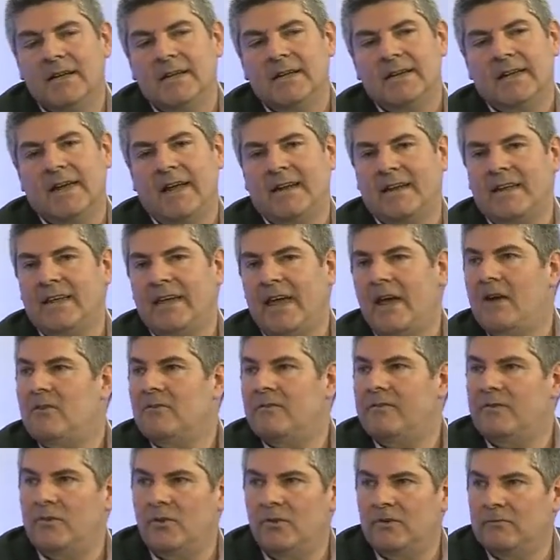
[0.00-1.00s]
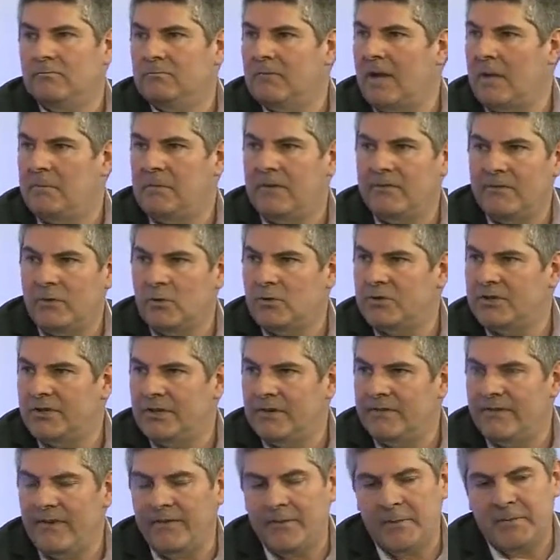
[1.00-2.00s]
can account for maybe 40
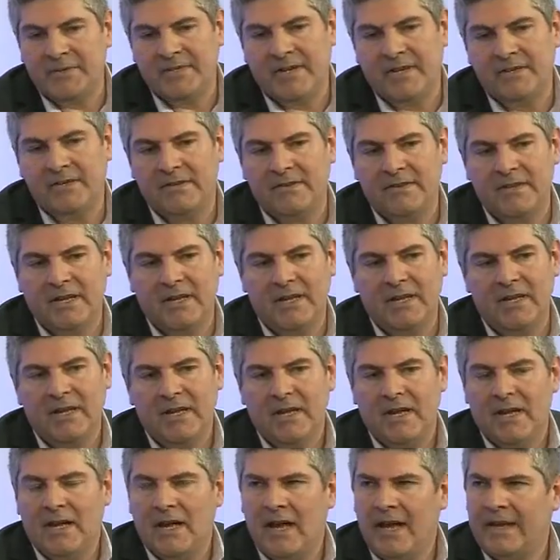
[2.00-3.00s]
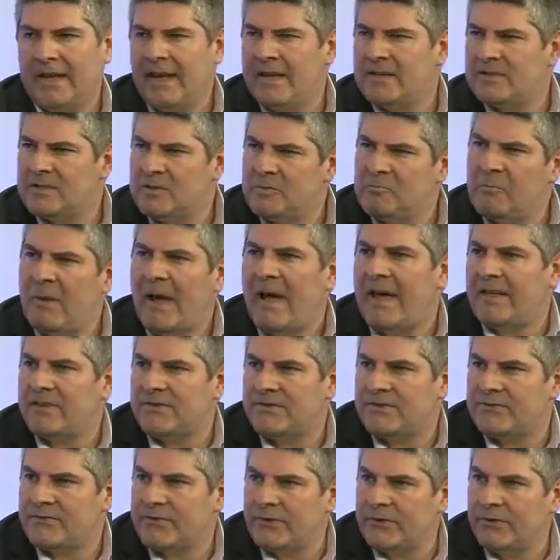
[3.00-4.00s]
or 50% of the, I guess, path
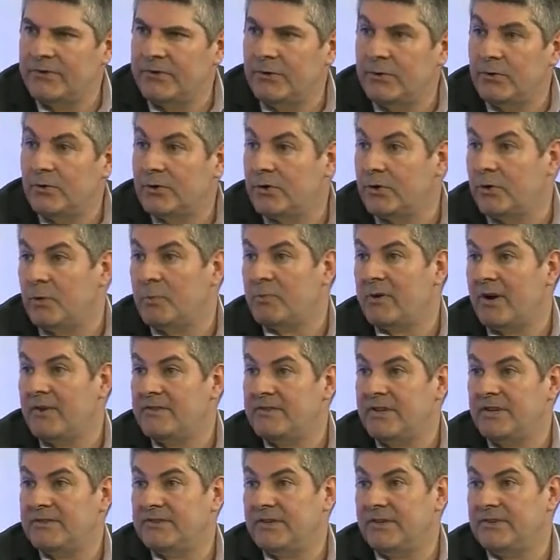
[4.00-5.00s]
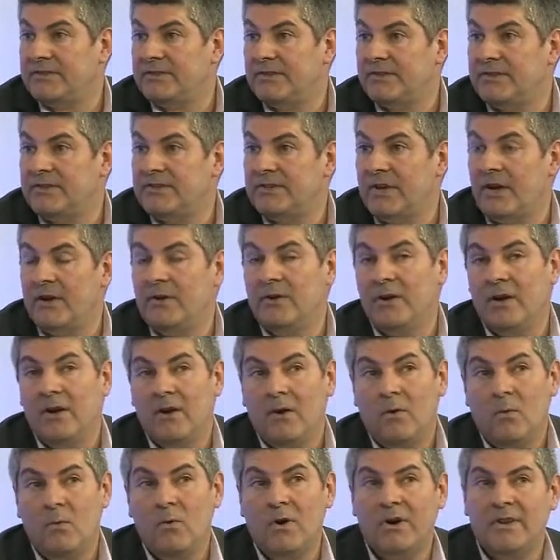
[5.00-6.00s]
through your core processes. And so,
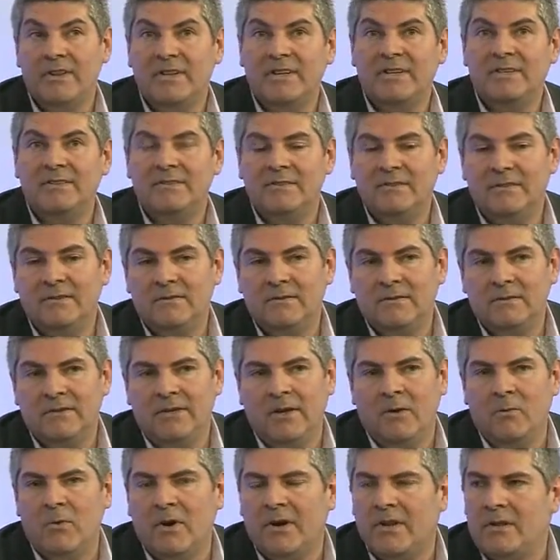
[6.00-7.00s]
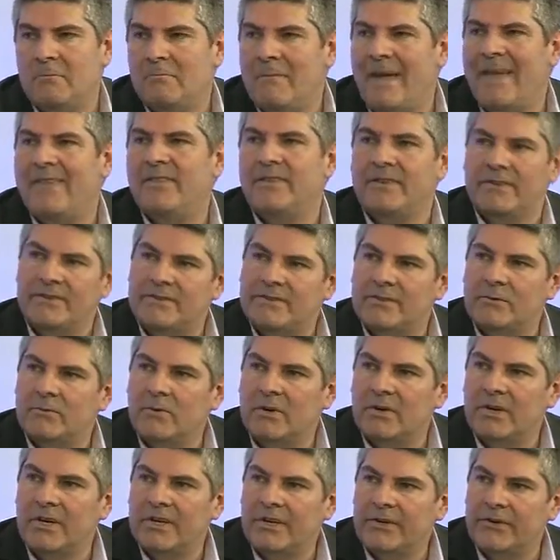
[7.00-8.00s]
what are the methods that
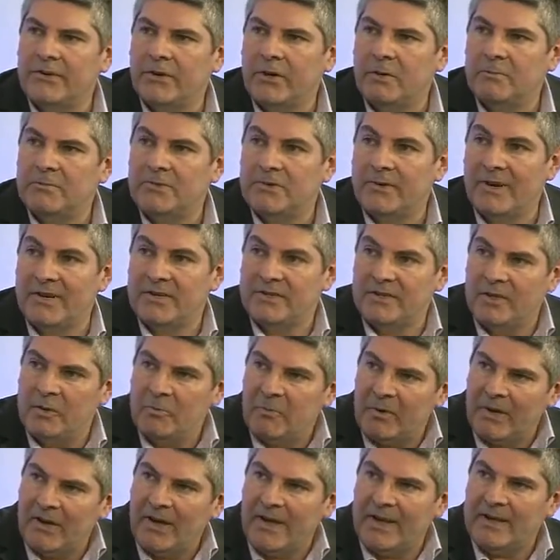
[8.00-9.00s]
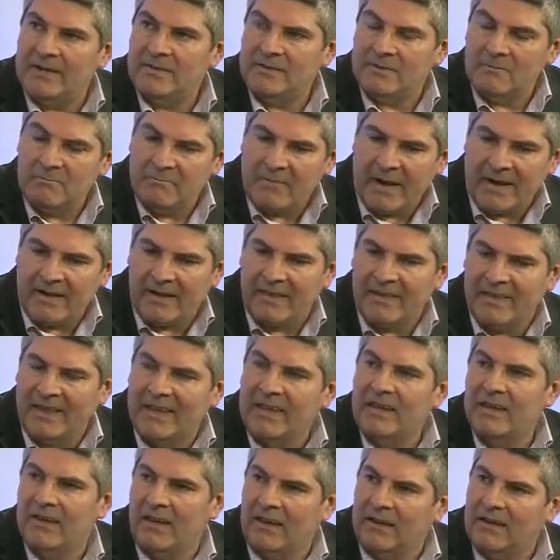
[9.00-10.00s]
one can adopt to actually apply some better
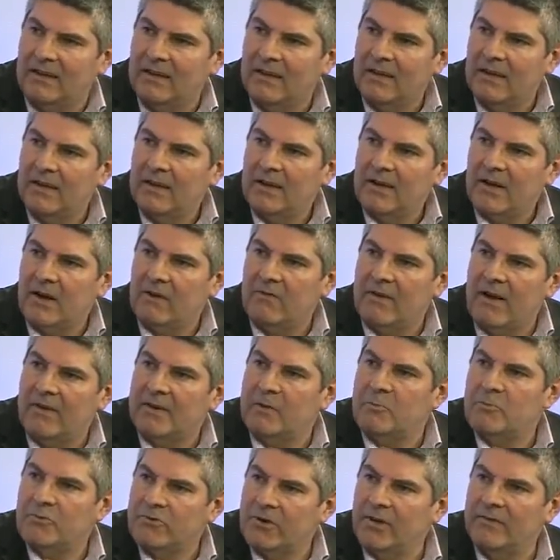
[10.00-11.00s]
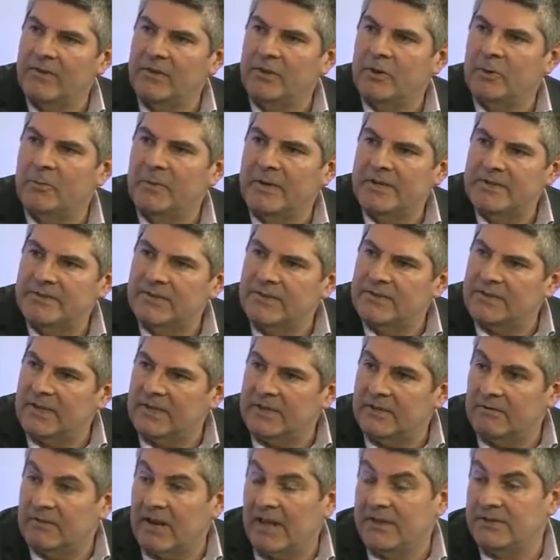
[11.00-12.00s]
thinking around improving your business
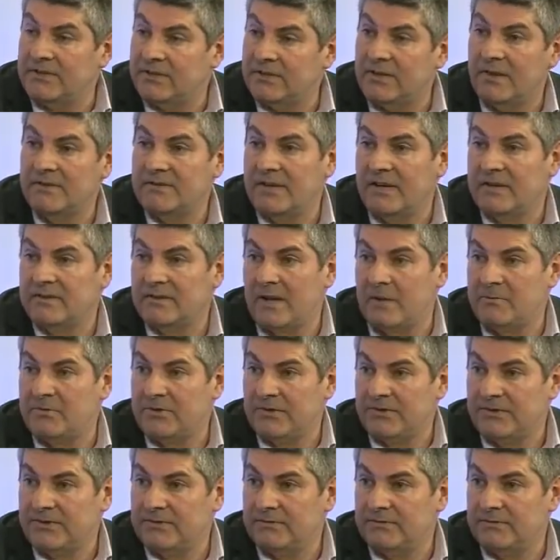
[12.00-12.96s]
in relation to those exceptions?